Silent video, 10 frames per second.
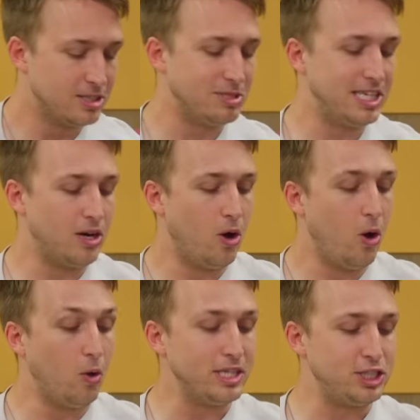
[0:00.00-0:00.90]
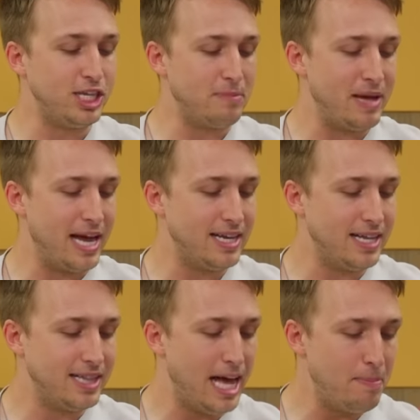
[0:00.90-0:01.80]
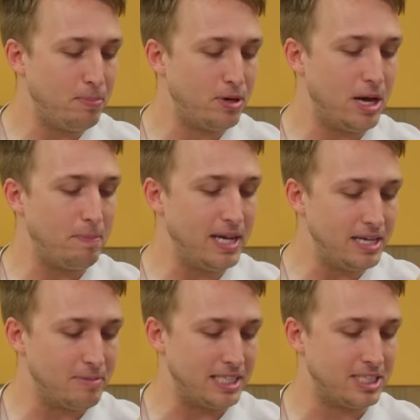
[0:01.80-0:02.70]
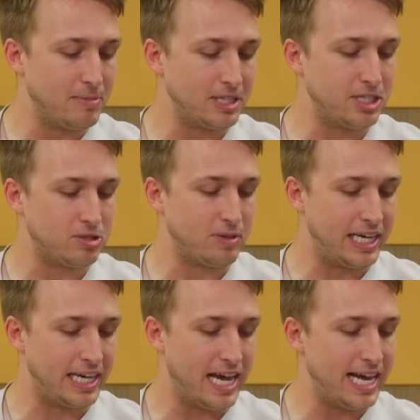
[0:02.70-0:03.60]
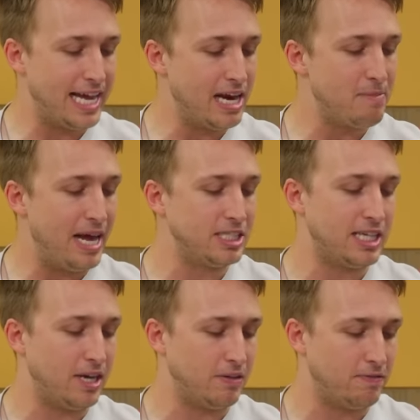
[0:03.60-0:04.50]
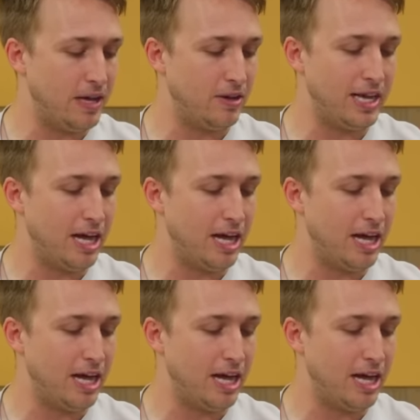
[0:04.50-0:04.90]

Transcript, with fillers: Someone said, holy shit, man, that put a pit in my stomach just reading. I can't imagine how you felt,